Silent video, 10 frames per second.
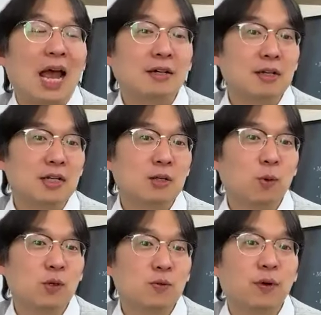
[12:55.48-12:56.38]

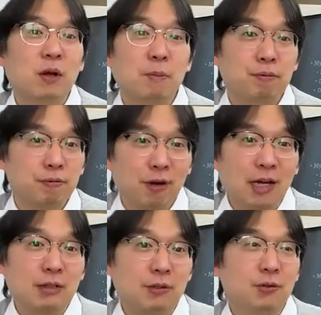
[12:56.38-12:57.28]
analyst was very
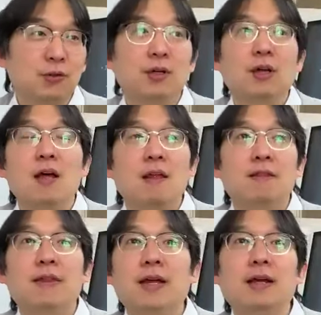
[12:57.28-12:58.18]
proud
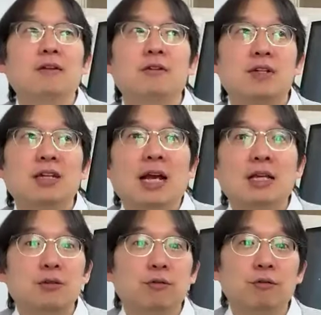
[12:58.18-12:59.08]
that she
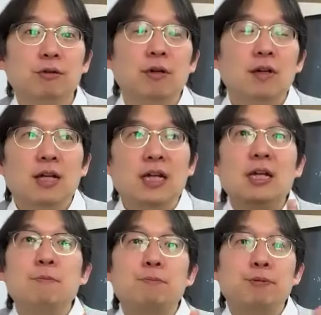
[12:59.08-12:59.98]
has to
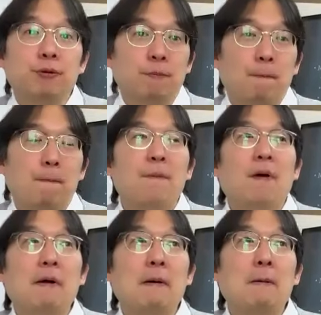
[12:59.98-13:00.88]
input
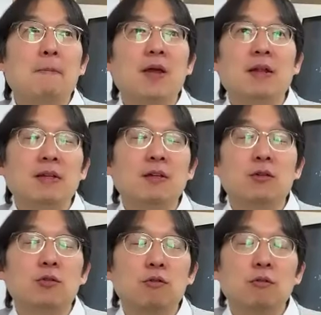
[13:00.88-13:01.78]
and
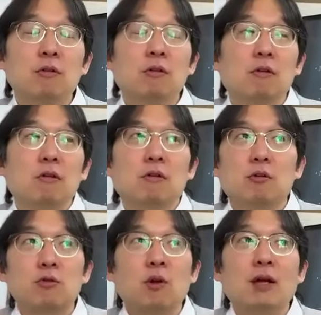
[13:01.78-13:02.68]
then
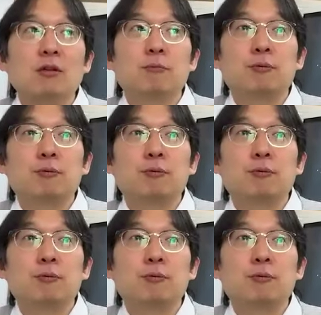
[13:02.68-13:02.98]
try